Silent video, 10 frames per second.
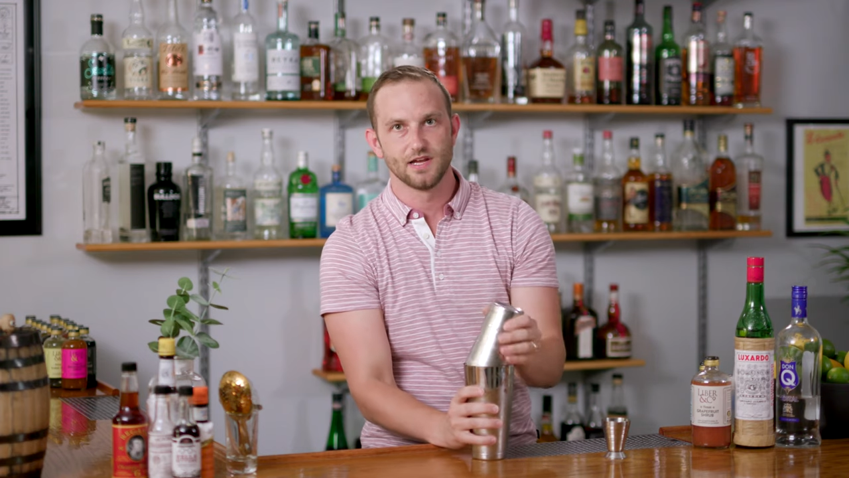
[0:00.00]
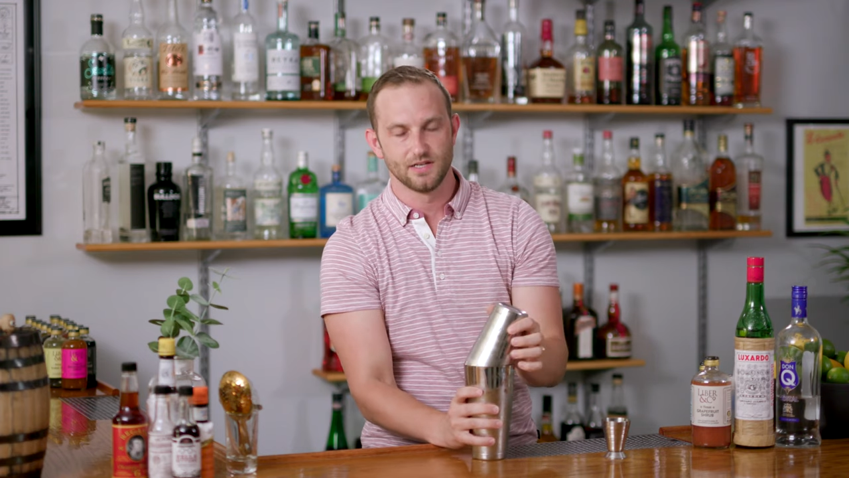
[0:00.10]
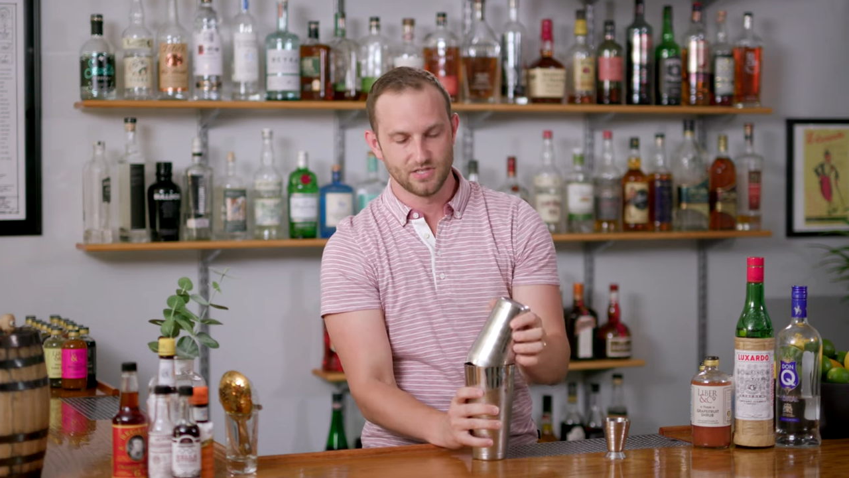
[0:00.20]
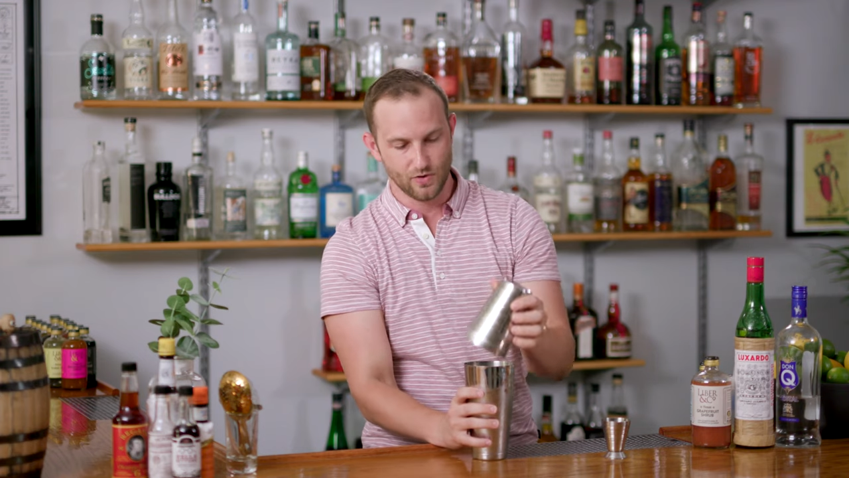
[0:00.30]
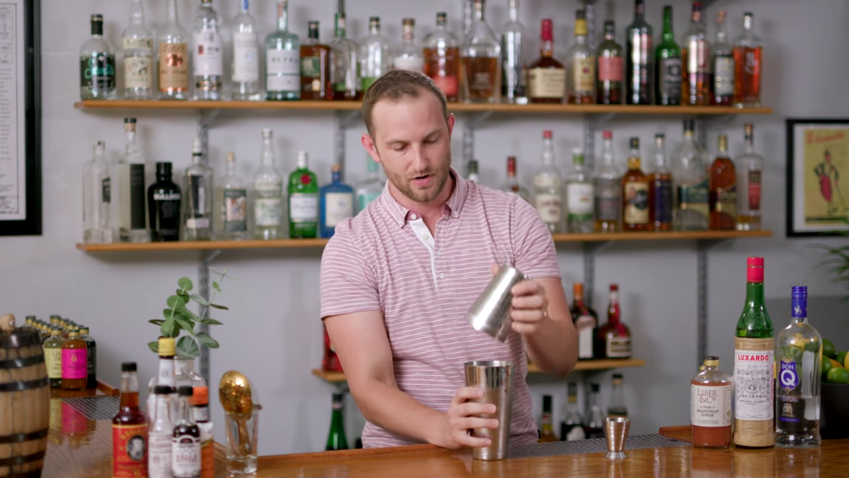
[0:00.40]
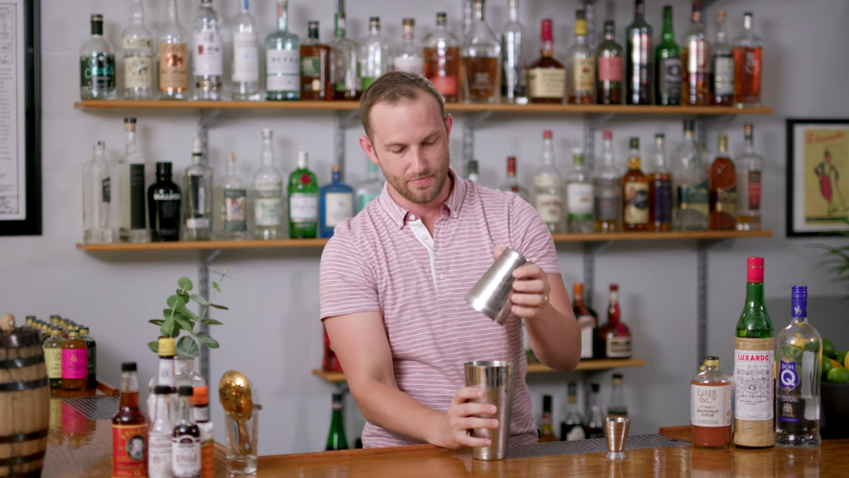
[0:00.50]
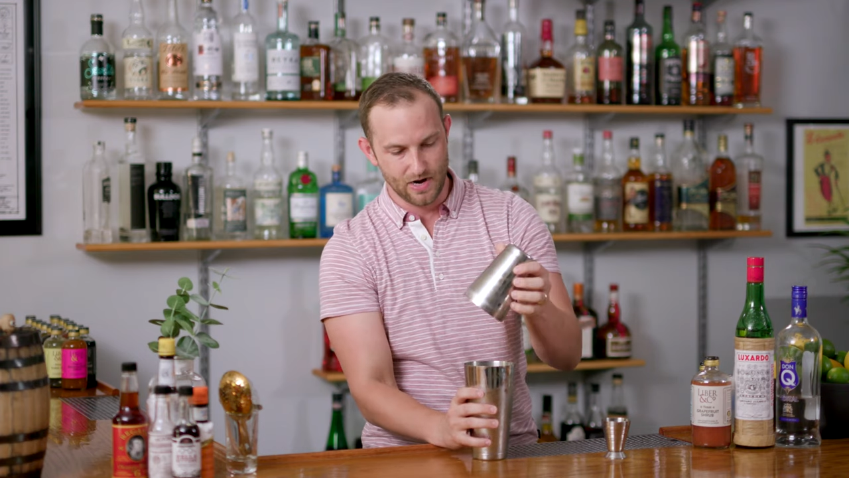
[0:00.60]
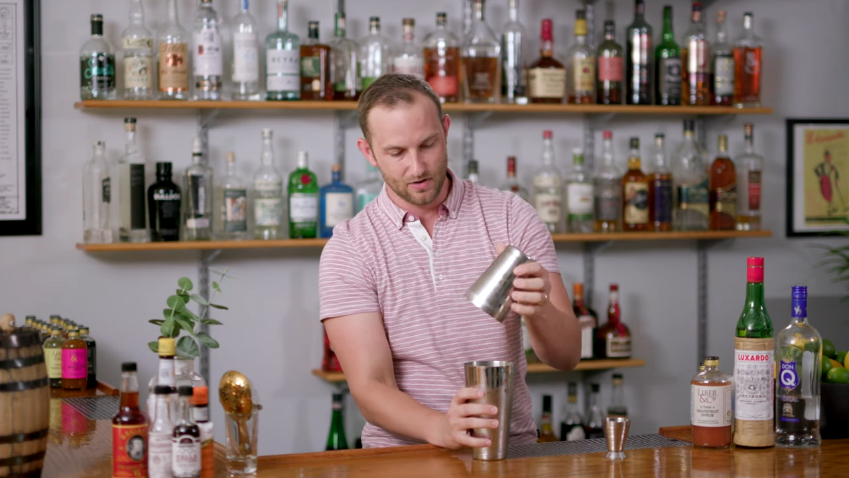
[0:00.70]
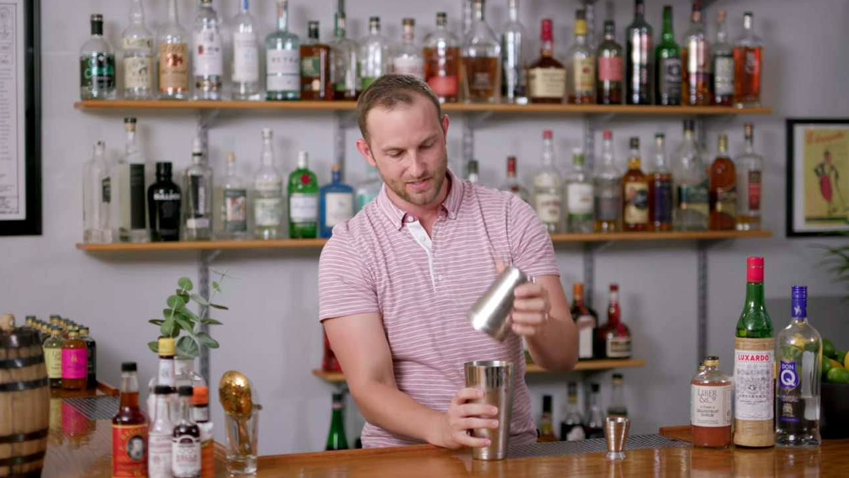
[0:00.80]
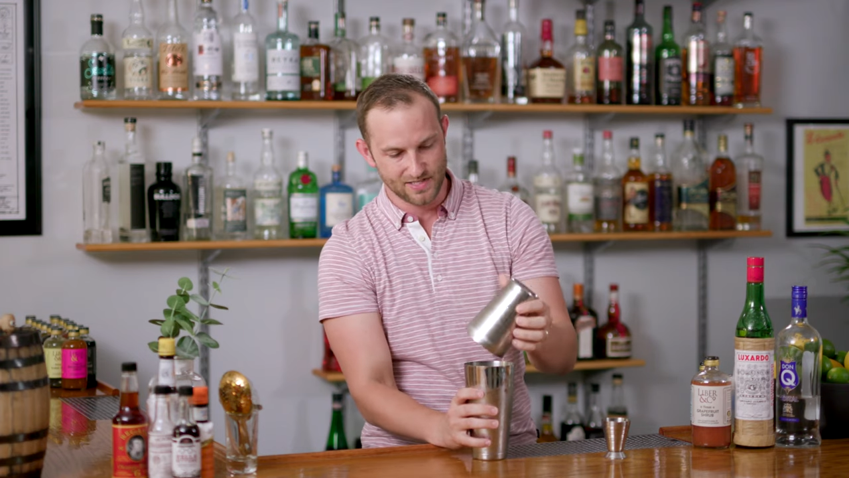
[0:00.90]
thing until we can
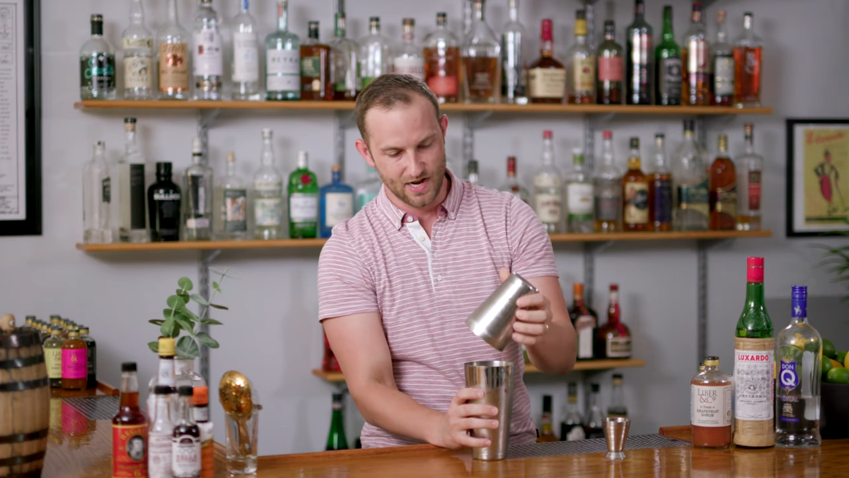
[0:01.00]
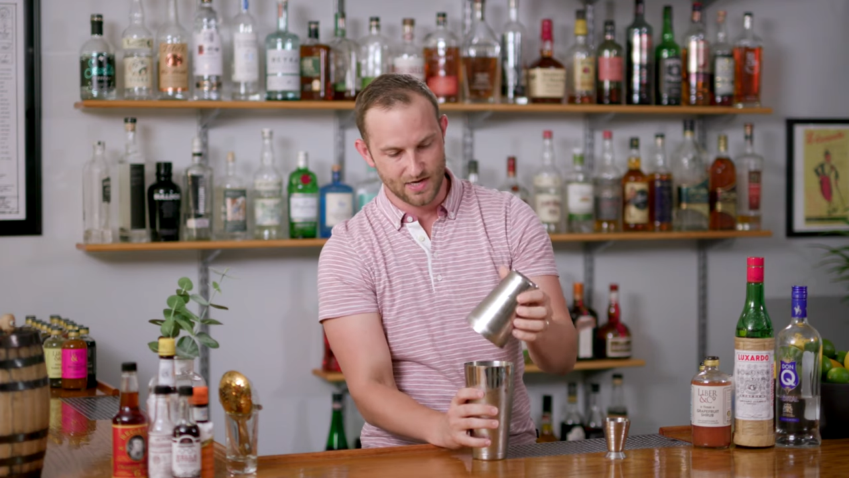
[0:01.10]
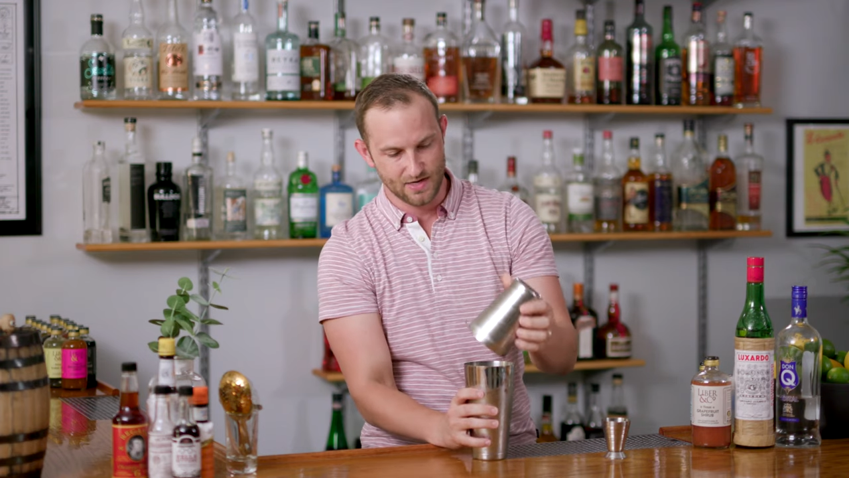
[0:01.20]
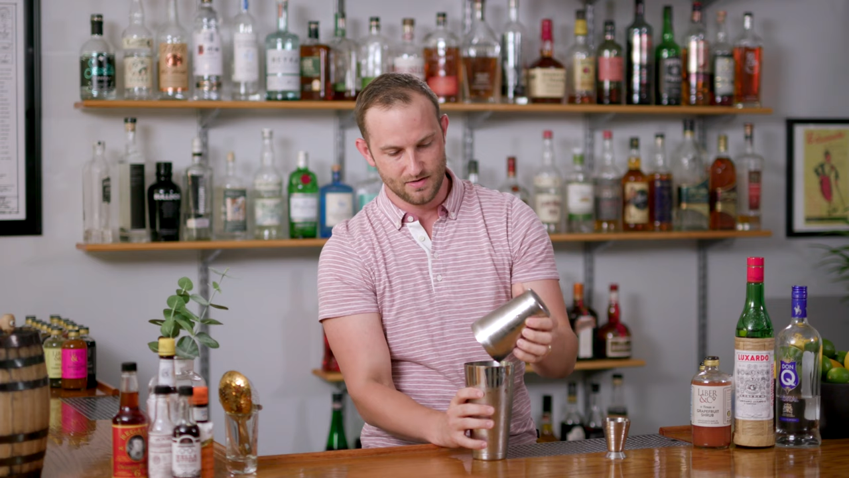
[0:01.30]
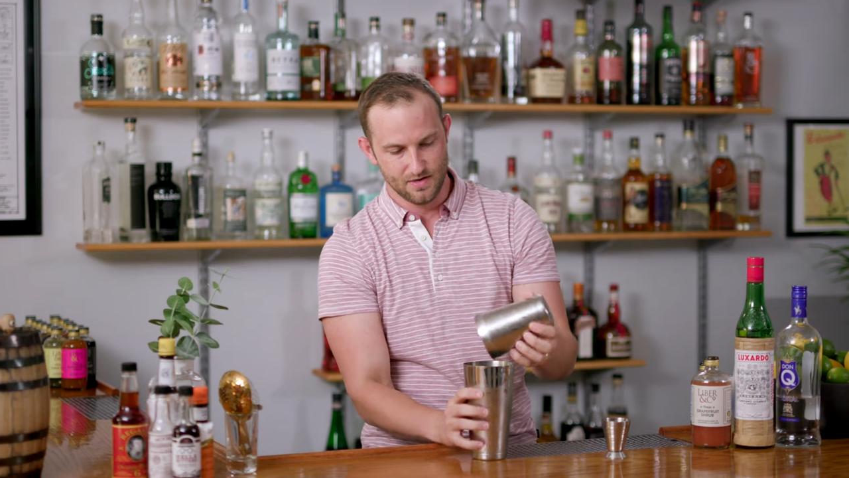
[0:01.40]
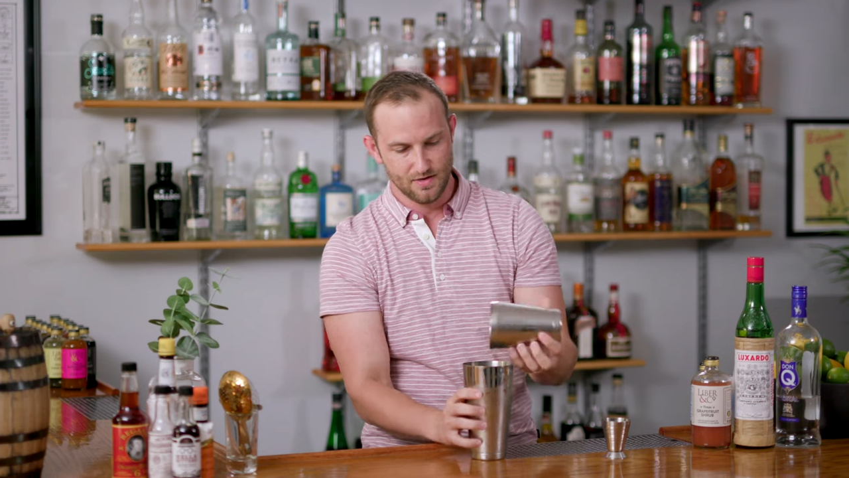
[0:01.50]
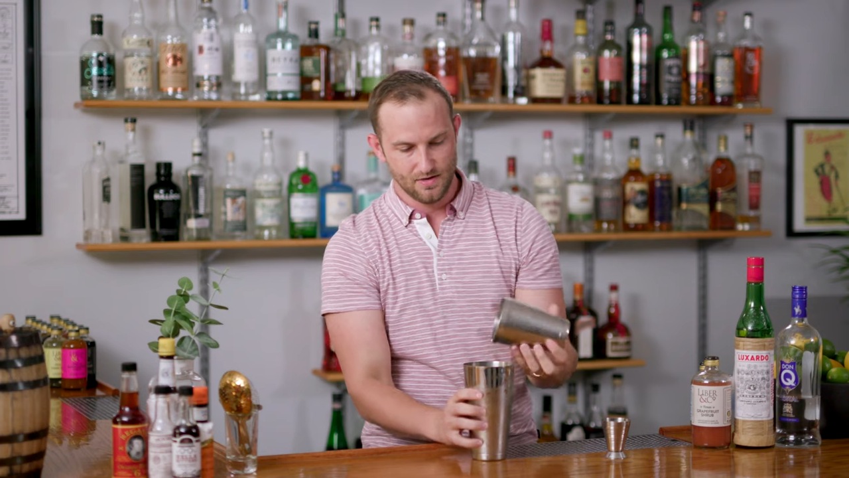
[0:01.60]
barely stand it.